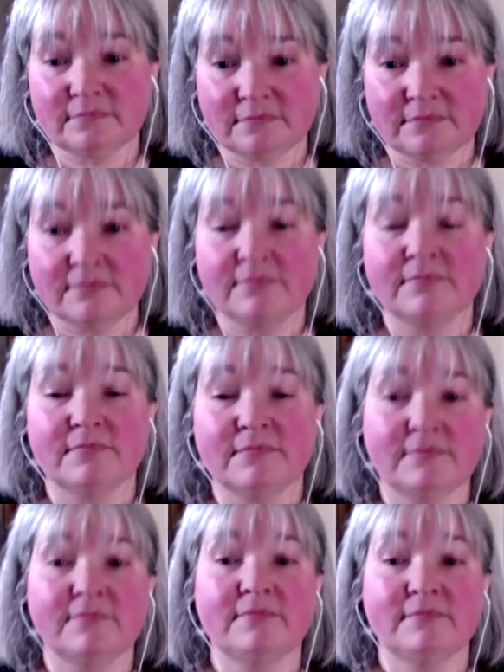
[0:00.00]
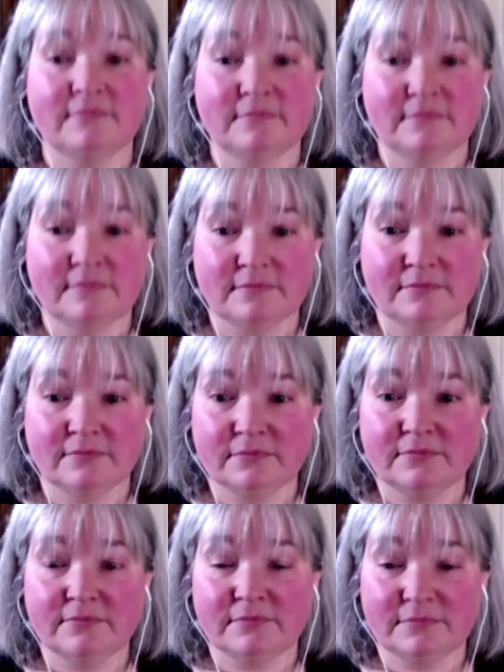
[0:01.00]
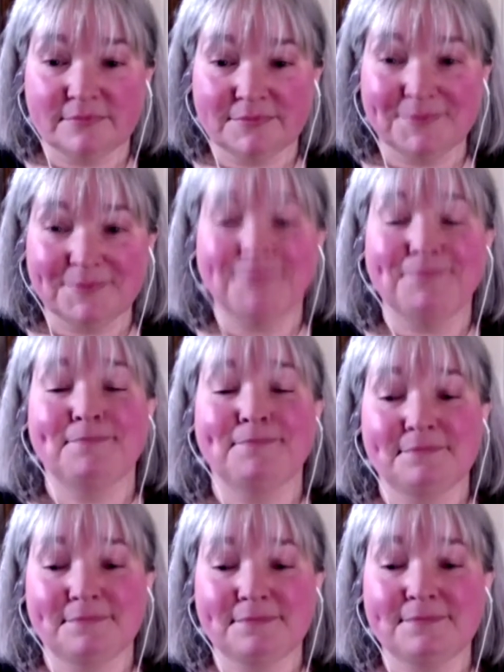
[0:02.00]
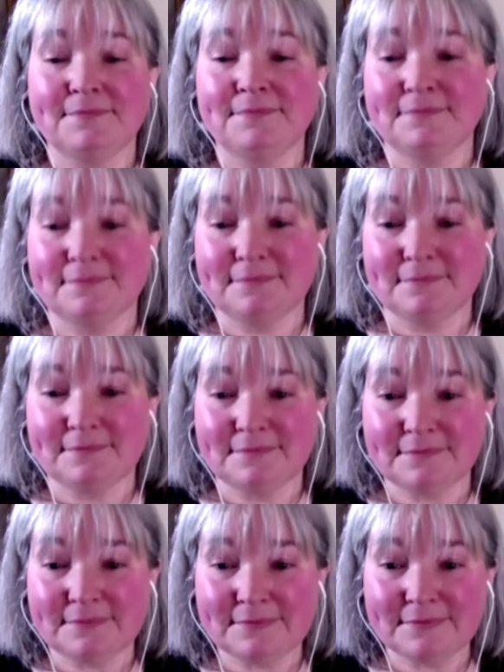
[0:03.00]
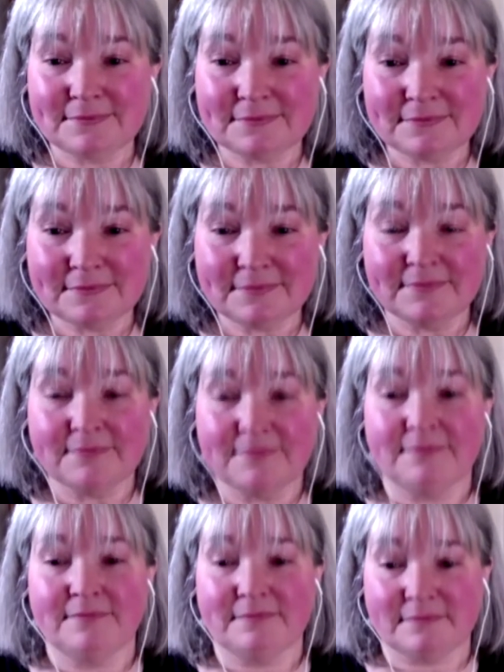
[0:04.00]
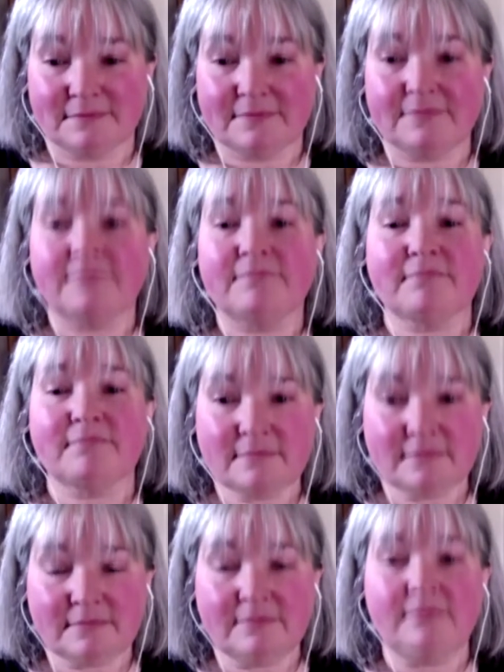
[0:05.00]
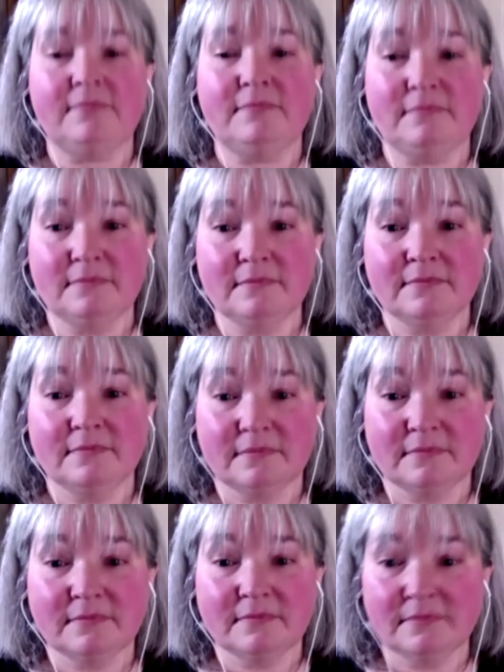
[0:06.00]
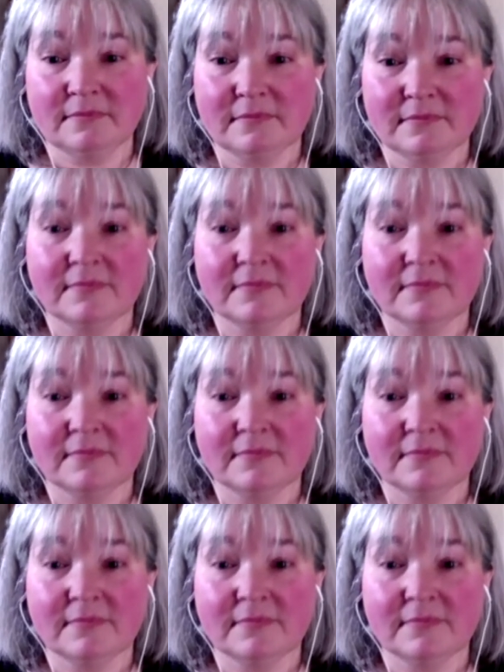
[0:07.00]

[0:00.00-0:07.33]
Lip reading: (silent)